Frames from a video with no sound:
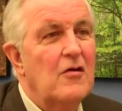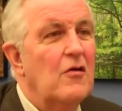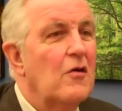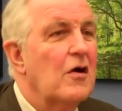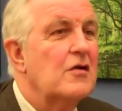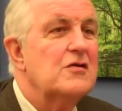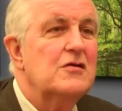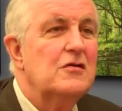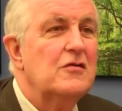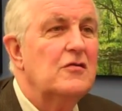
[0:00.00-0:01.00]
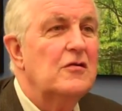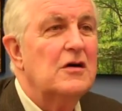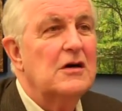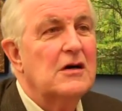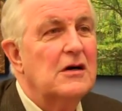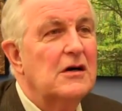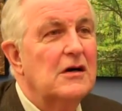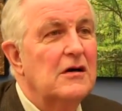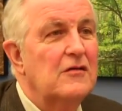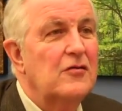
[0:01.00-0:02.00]
or
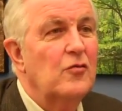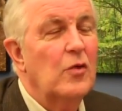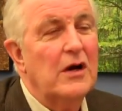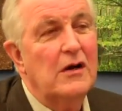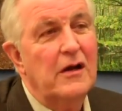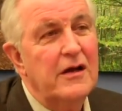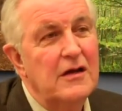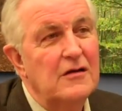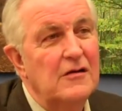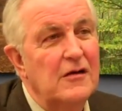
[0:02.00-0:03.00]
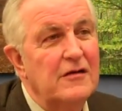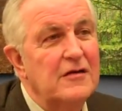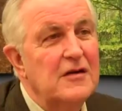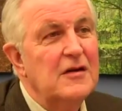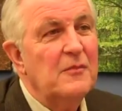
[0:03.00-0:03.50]
to well-heeled